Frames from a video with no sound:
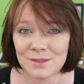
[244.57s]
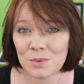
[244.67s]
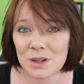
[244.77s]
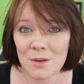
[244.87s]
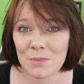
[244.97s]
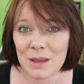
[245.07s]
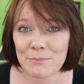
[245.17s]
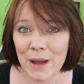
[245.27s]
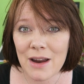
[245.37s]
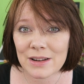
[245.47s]
well, don't be
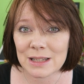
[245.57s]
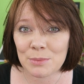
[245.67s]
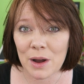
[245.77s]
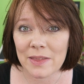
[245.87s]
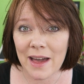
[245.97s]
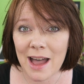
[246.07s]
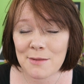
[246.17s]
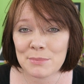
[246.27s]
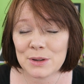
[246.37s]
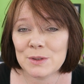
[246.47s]
embarrassed by
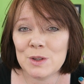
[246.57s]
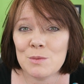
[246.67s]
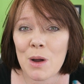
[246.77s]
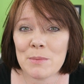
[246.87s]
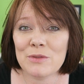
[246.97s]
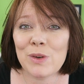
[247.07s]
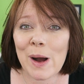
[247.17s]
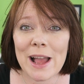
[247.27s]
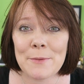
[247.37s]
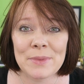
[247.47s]
that because you might be
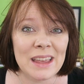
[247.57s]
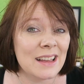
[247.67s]
right.